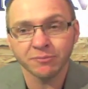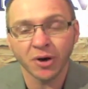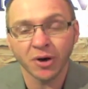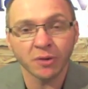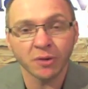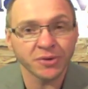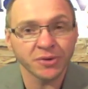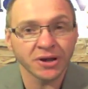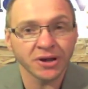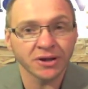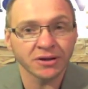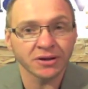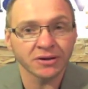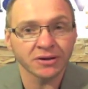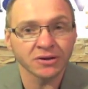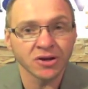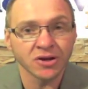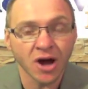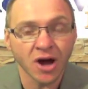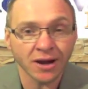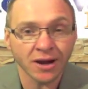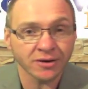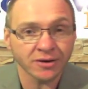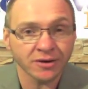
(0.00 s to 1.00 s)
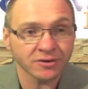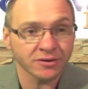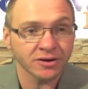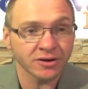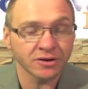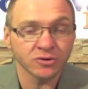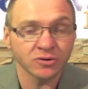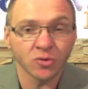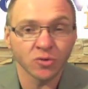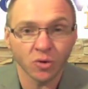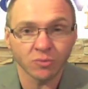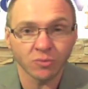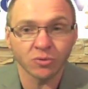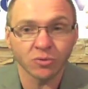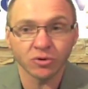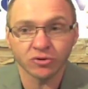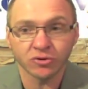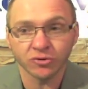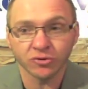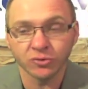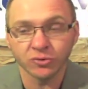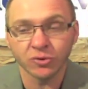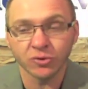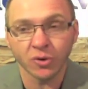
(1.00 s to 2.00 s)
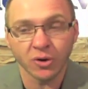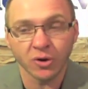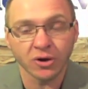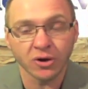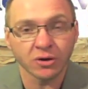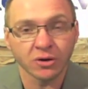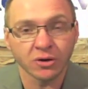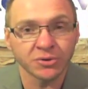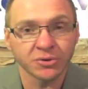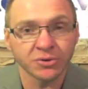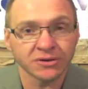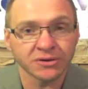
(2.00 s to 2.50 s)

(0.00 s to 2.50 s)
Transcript: pumping not normal crude oil,